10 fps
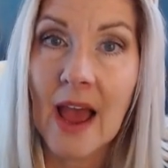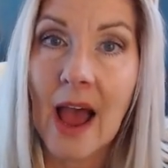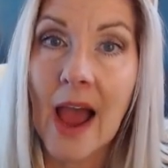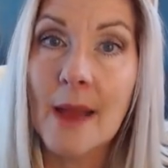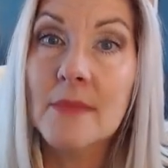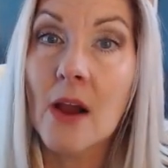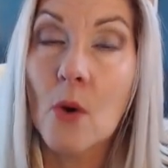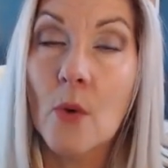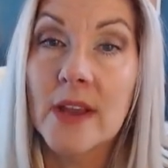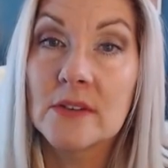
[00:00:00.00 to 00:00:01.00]
I'm not
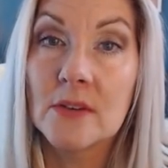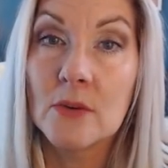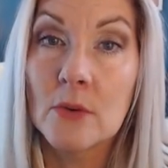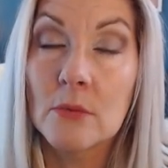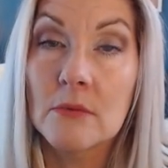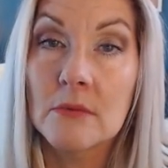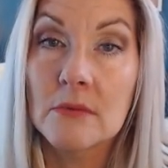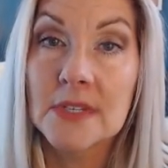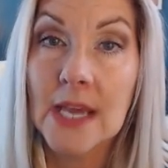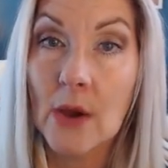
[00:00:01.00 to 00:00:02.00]
going to
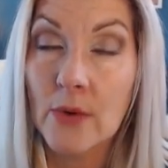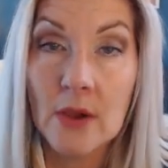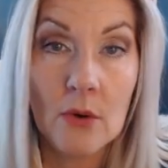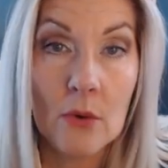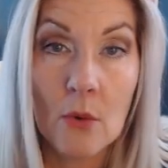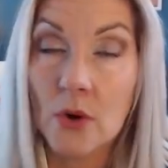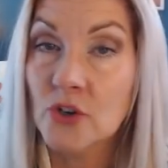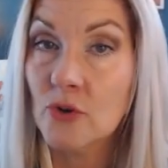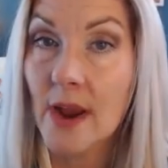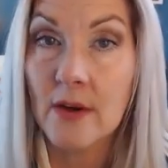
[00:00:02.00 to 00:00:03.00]
tell you or
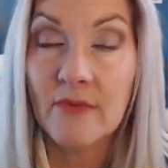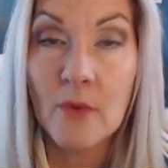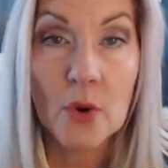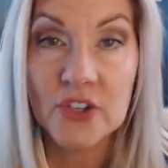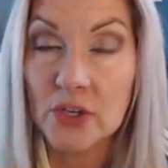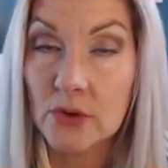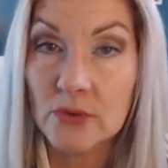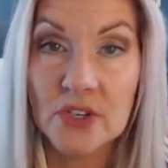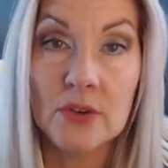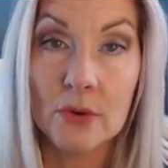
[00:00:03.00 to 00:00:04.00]
try to force you
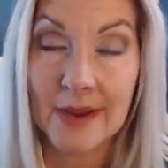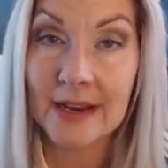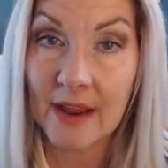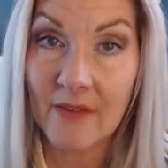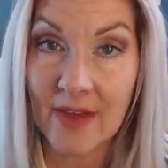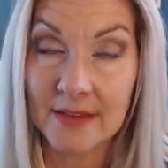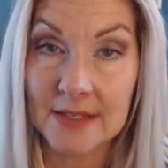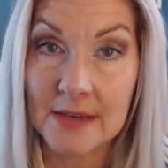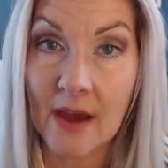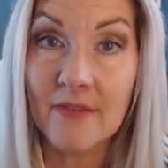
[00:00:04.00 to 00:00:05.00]
to do any of that
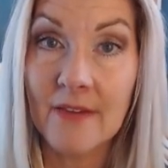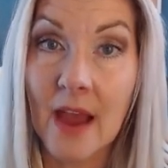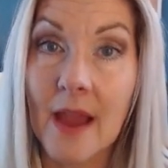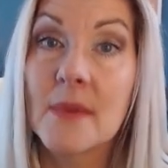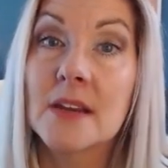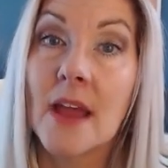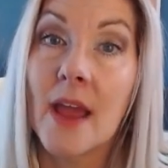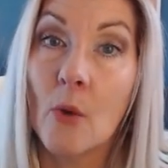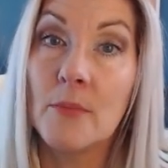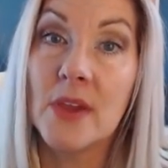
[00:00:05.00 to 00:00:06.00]
stuff. I'm going to
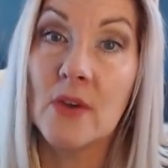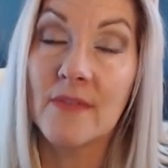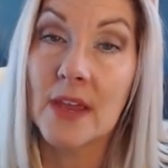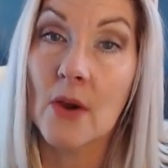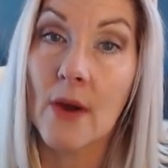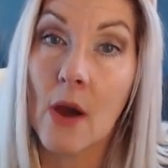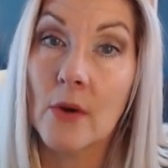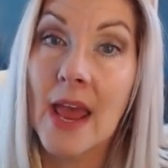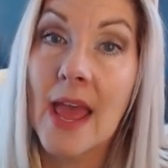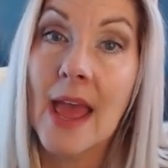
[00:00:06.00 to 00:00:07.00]
help you figure
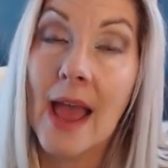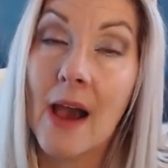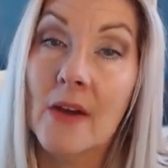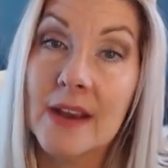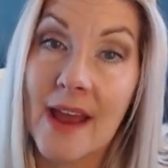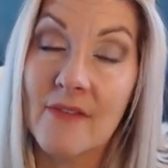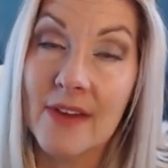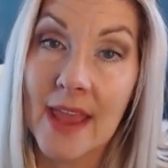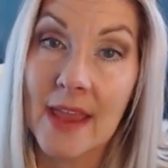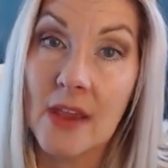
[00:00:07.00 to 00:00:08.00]
out how to
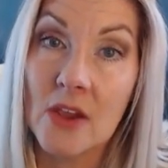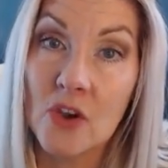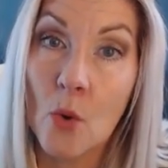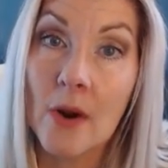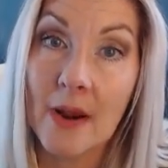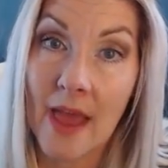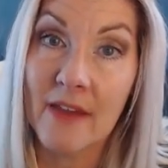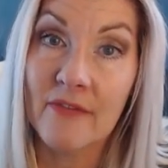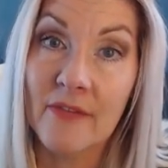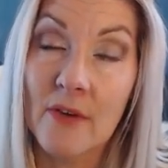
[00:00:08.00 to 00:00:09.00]
navigate your
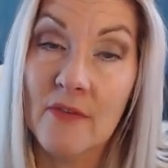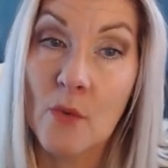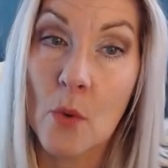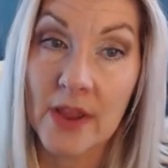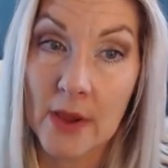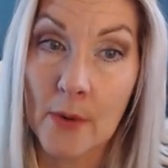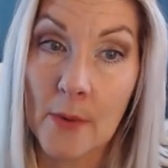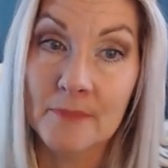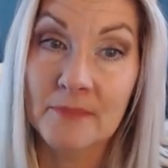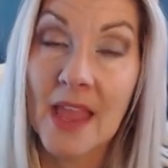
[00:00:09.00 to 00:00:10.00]
life for
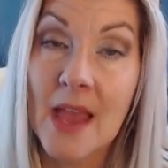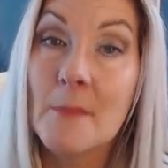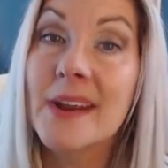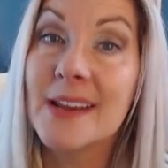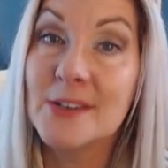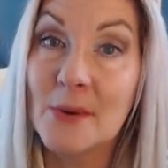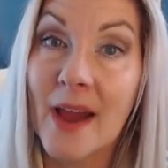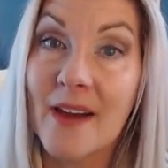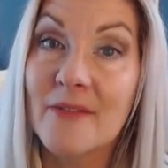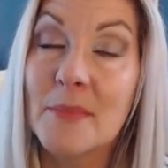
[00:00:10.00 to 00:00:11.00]
you. But I do
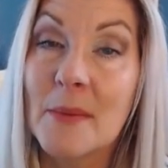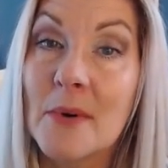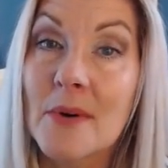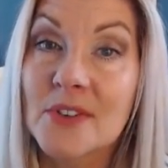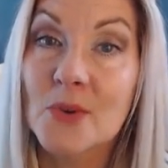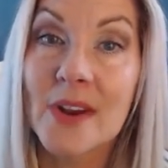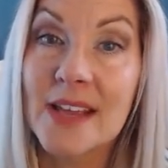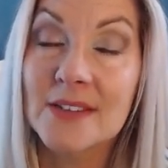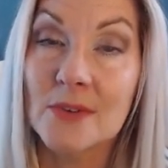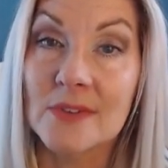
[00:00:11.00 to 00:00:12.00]
have people who are straight
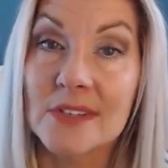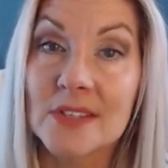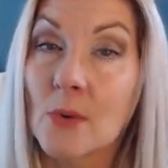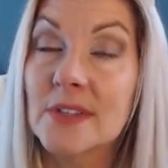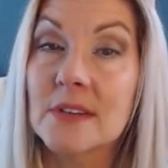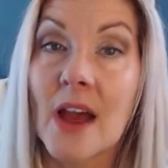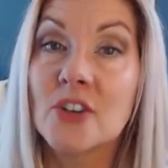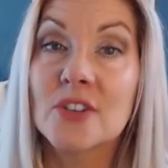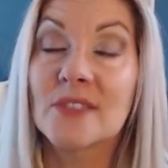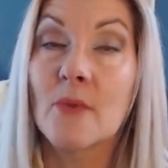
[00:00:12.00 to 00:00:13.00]
A students, so it's
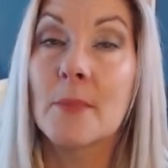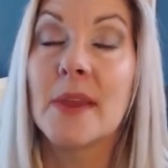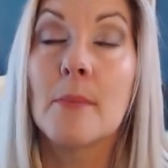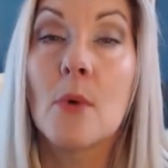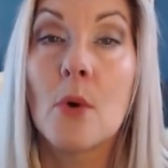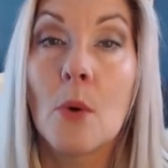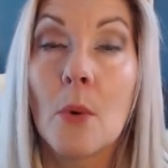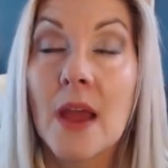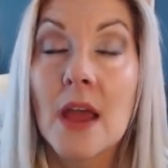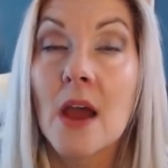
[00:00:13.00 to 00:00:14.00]
not just for people
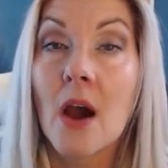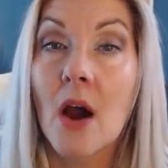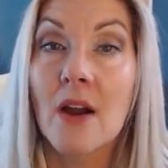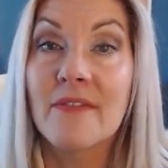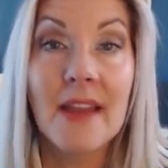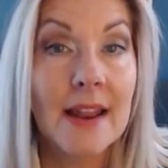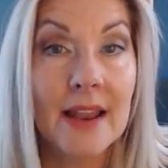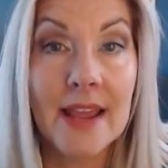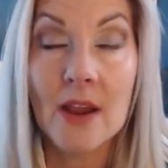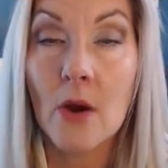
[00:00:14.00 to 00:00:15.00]
who are
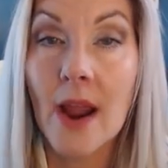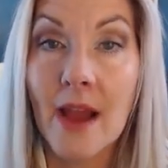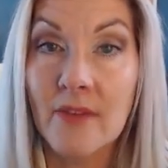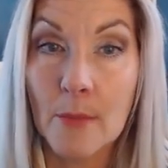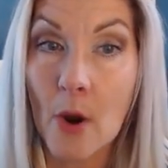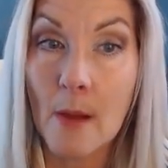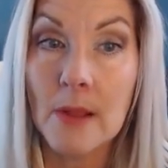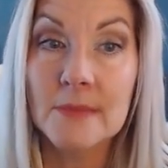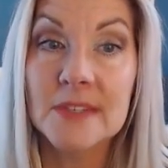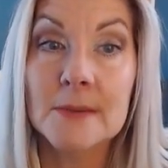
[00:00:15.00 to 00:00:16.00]
failing or having
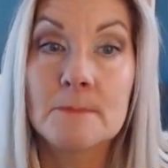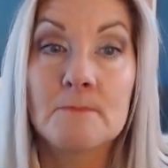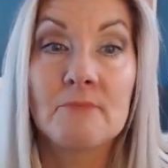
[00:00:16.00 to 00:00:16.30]
problems.